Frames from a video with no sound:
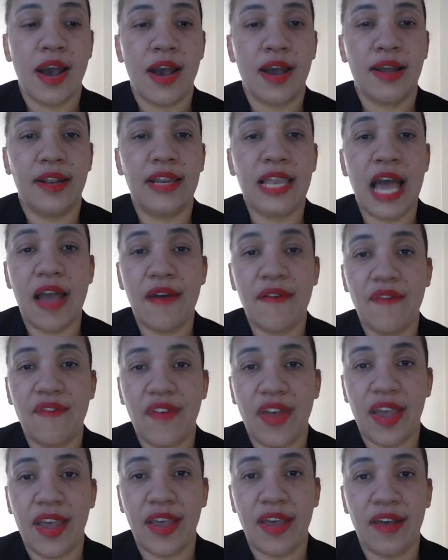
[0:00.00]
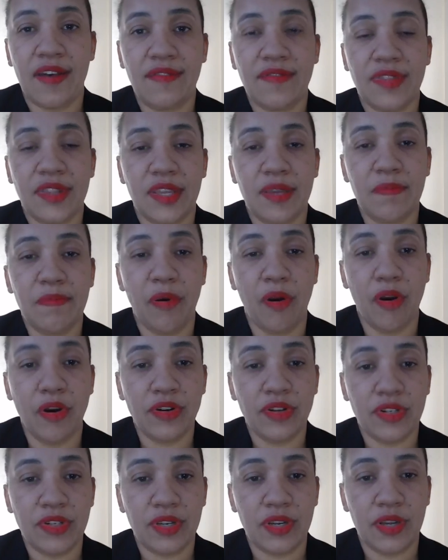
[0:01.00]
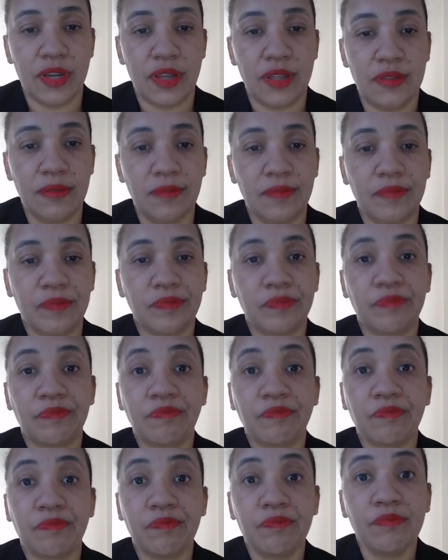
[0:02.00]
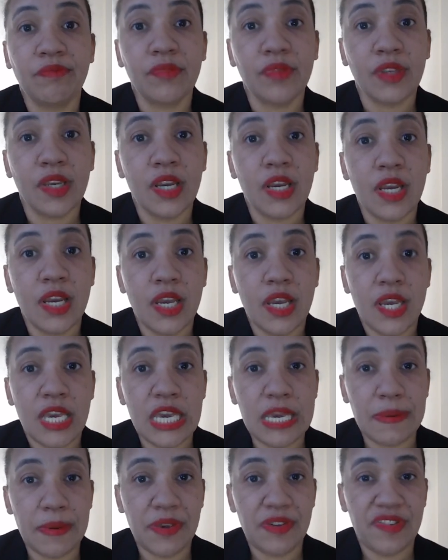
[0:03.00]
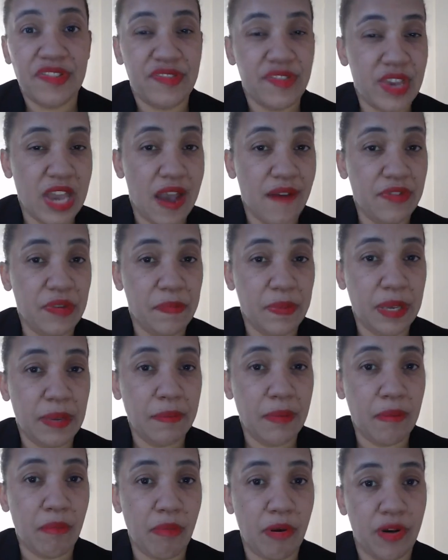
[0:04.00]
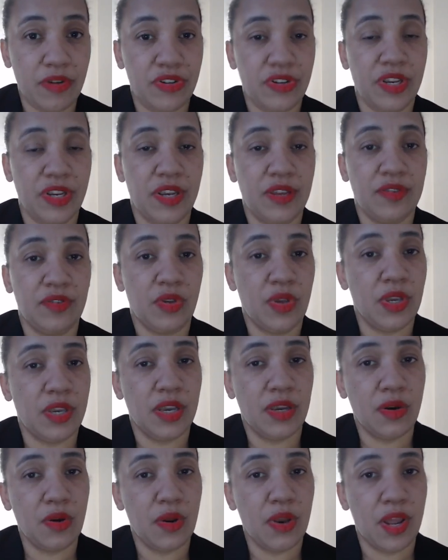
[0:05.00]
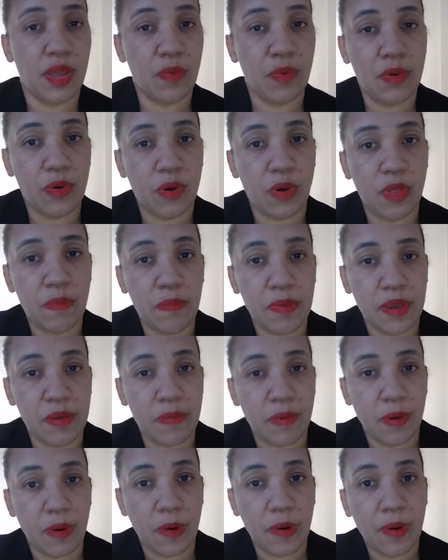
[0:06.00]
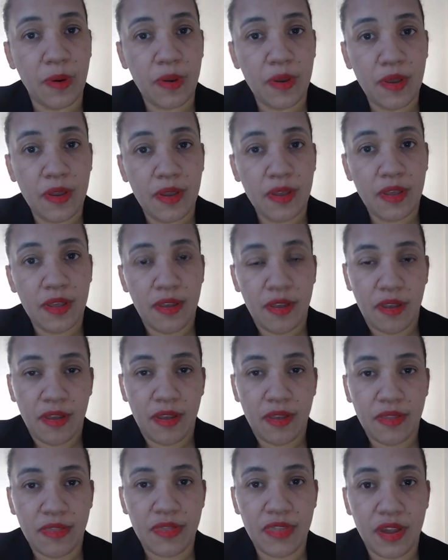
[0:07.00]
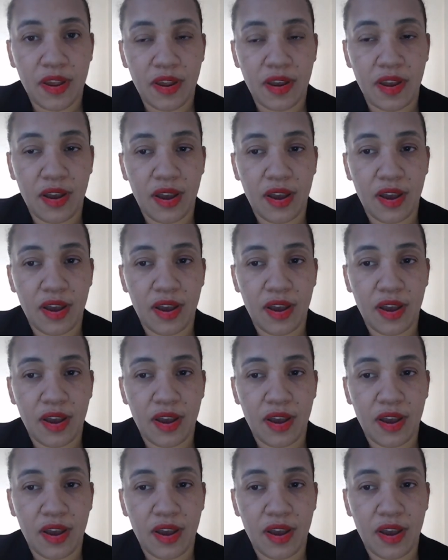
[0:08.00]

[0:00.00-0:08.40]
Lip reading: live event in person, even if you have to pay a membership so you can connect with other people that